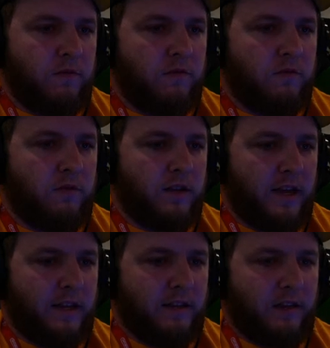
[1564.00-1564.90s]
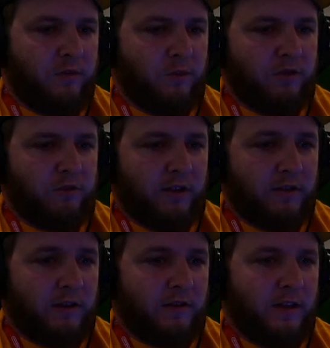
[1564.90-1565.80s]
Like adding that twist right
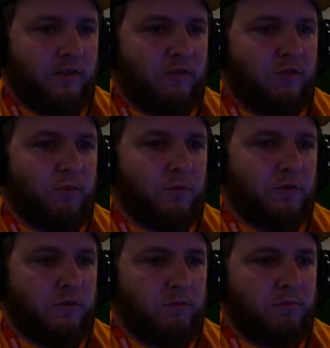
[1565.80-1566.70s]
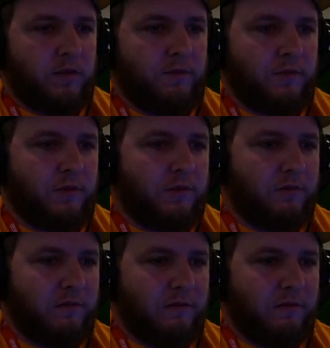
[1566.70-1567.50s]
there, that is super difficult.